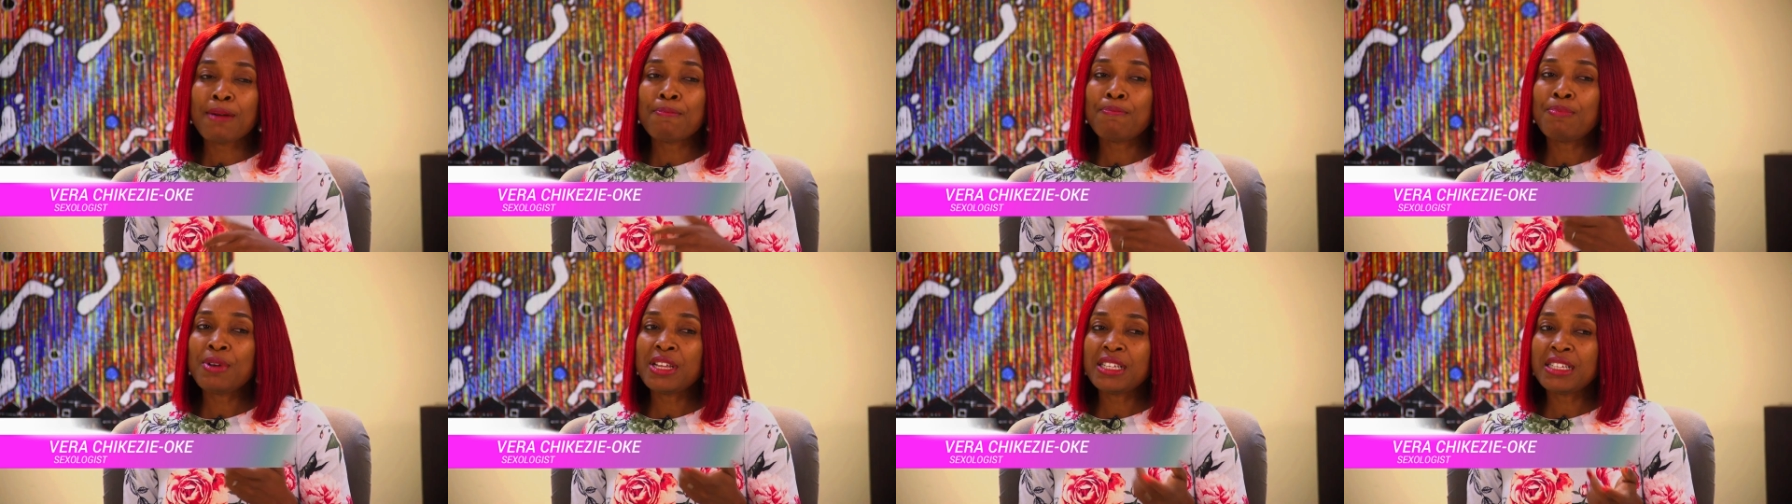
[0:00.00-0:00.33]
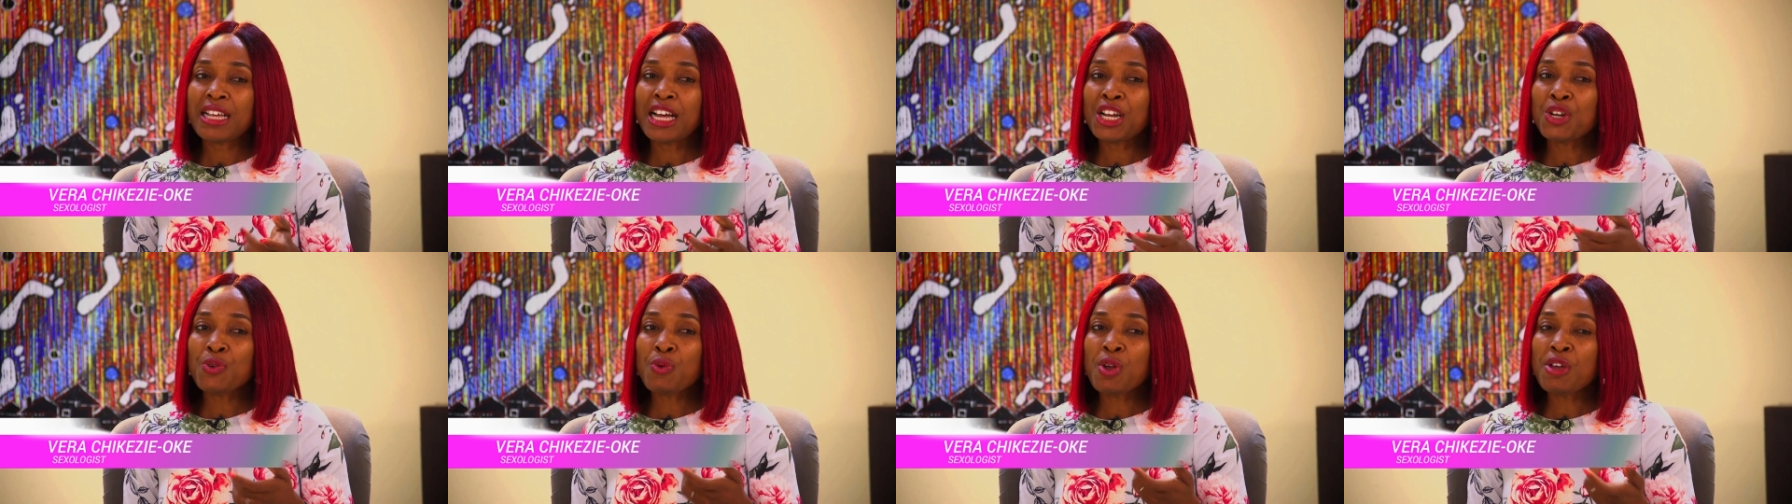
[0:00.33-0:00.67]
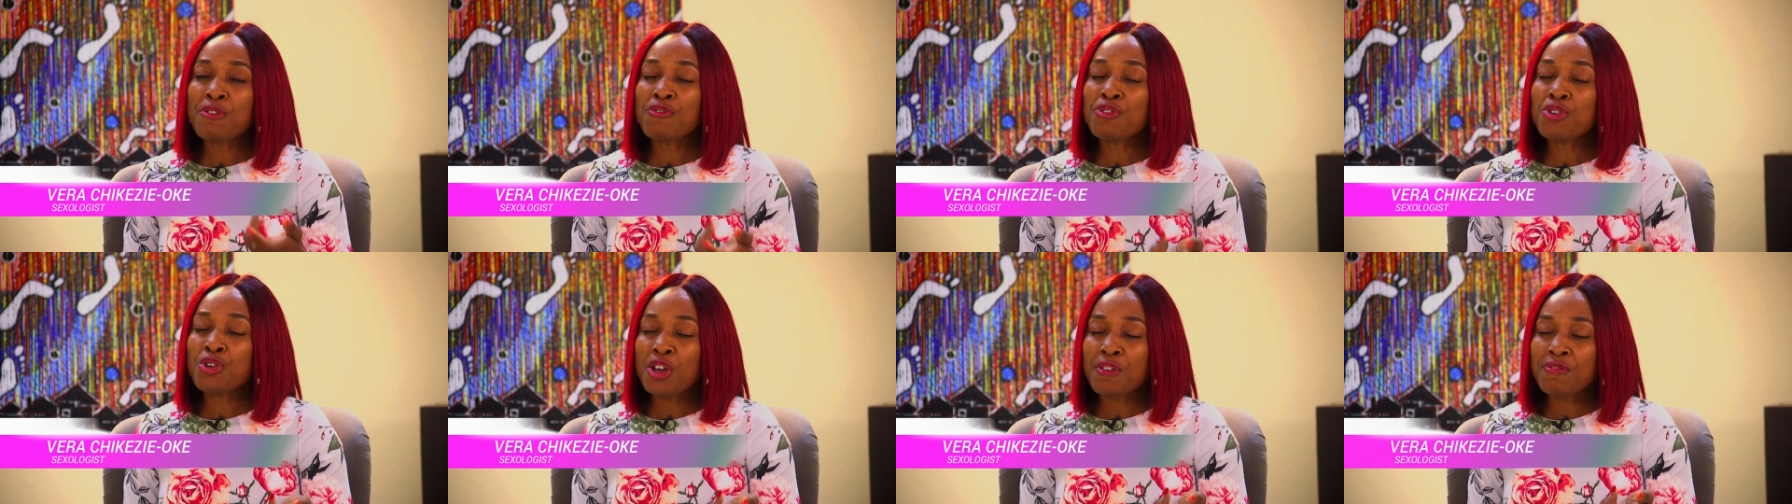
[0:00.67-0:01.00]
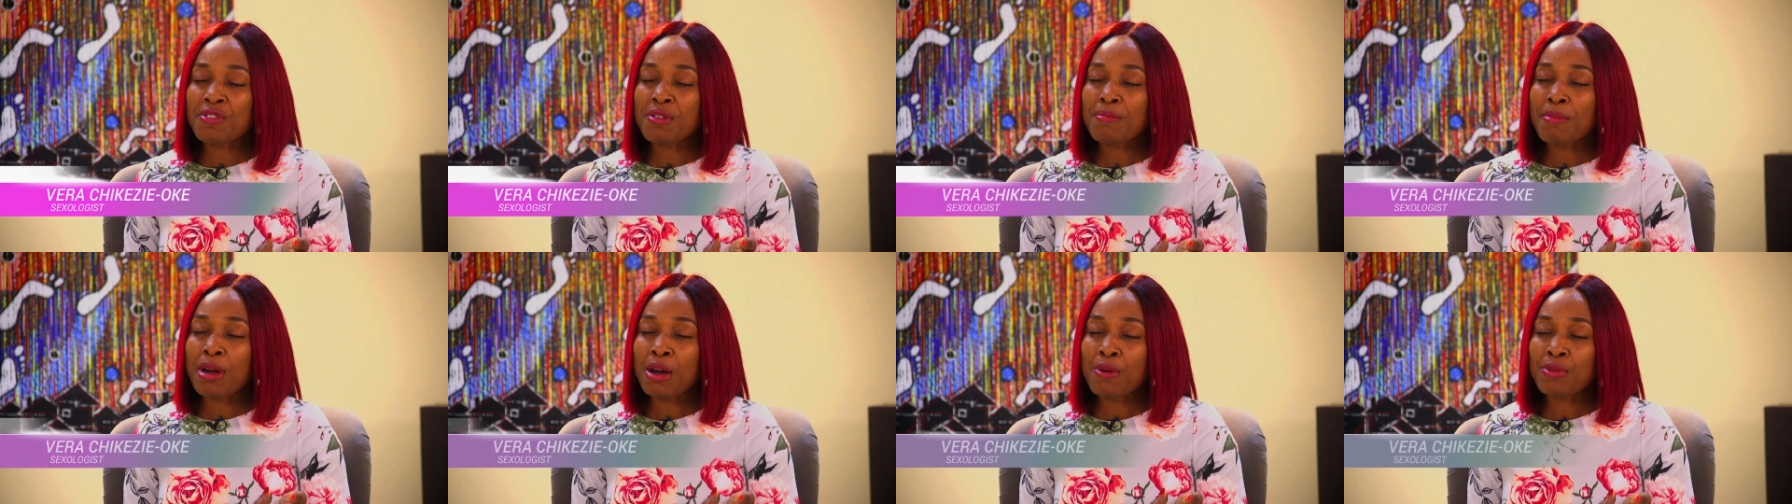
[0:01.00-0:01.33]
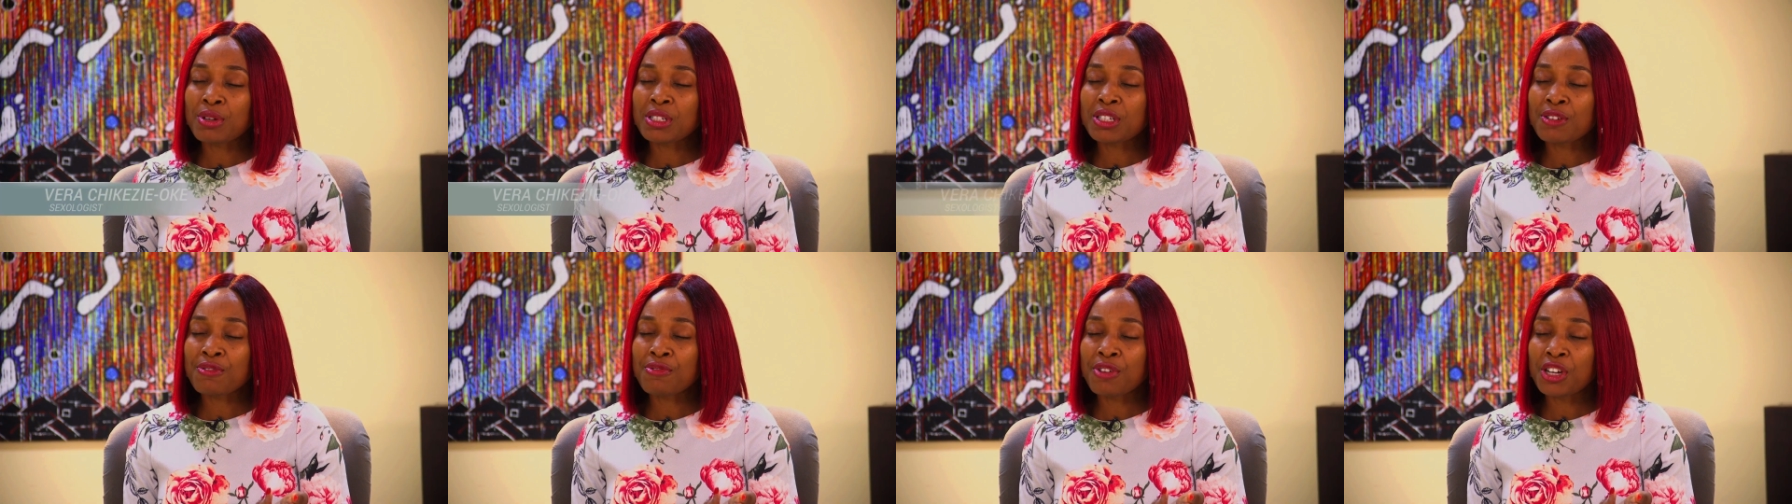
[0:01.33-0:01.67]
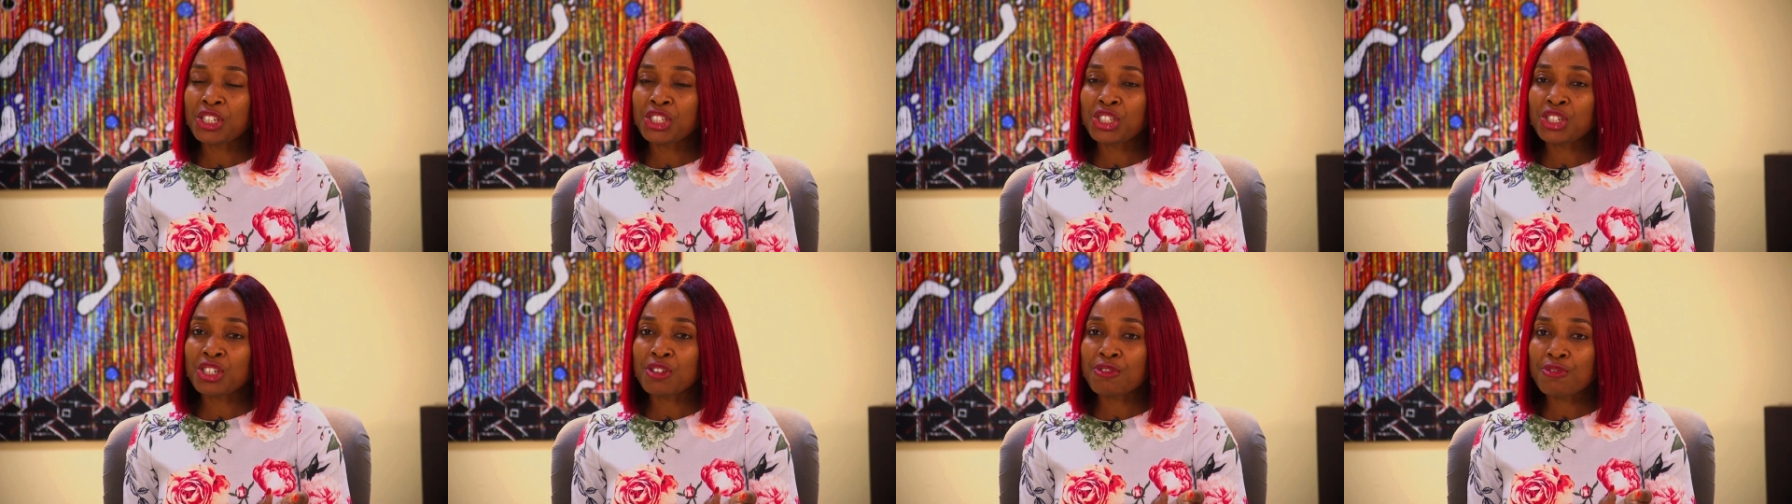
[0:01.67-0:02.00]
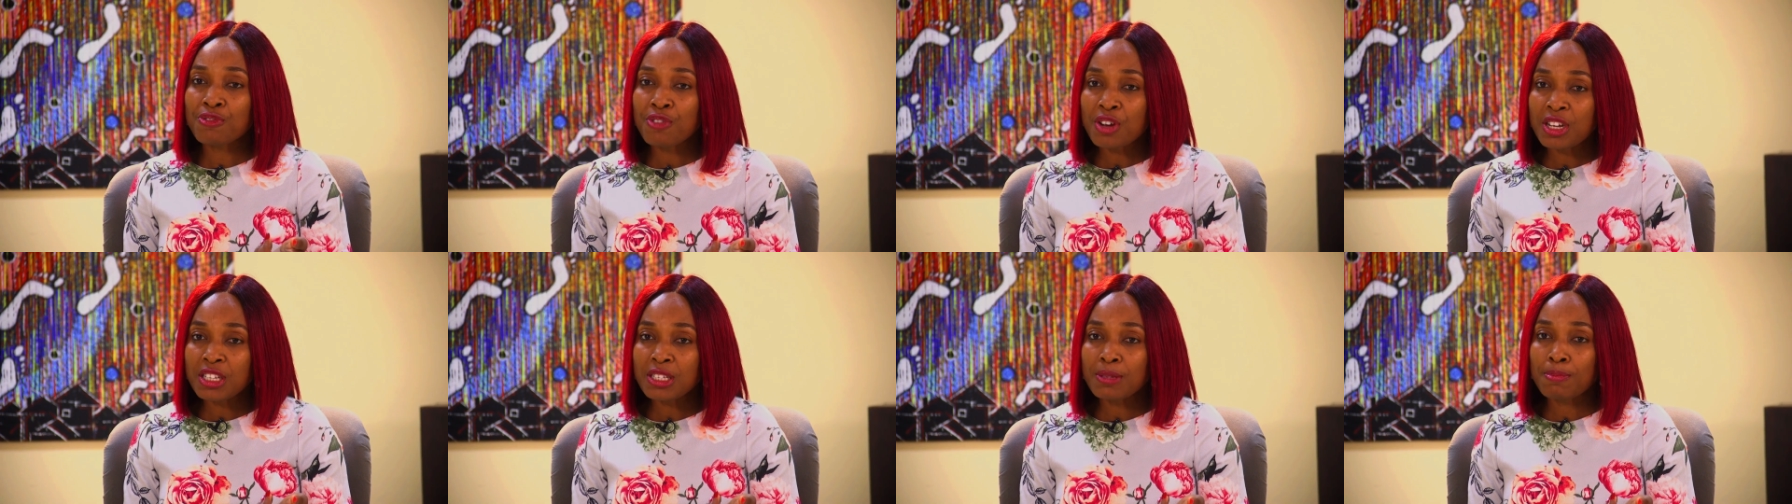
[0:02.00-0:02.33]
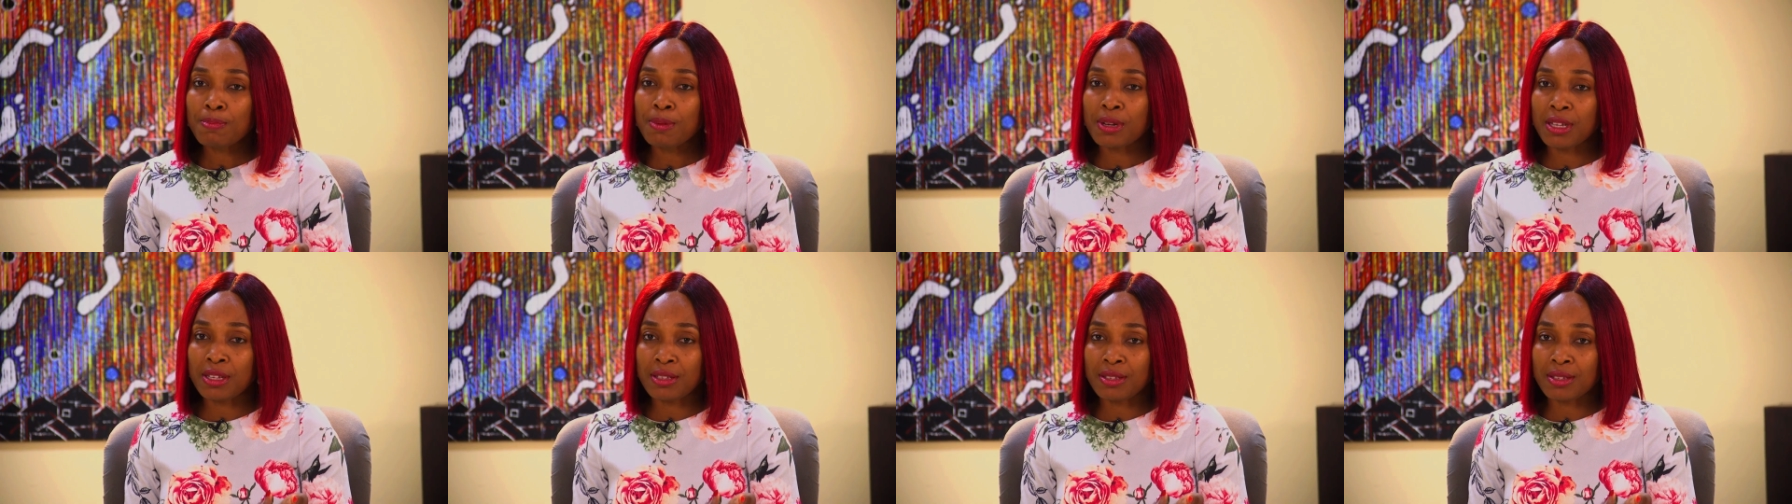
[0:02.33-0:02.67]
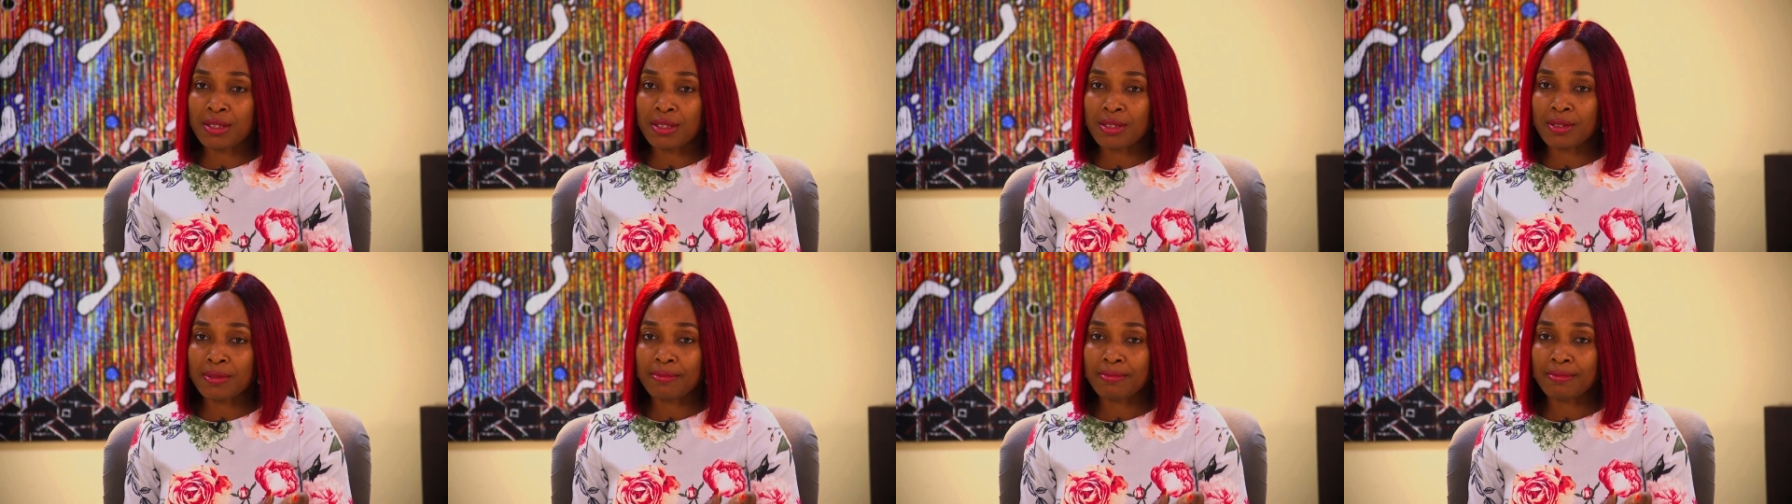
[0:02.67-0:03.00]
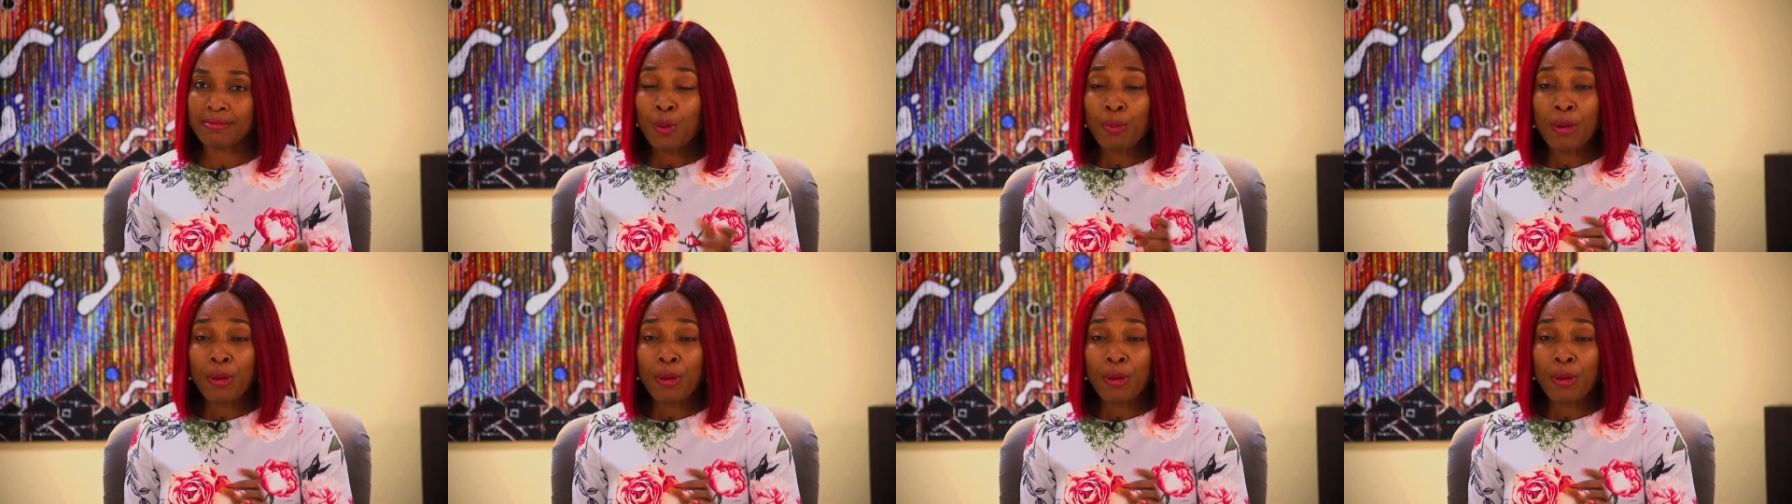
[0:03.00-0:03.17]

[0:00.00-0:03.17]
And please, how do we even know if the man was a virgin in the first place?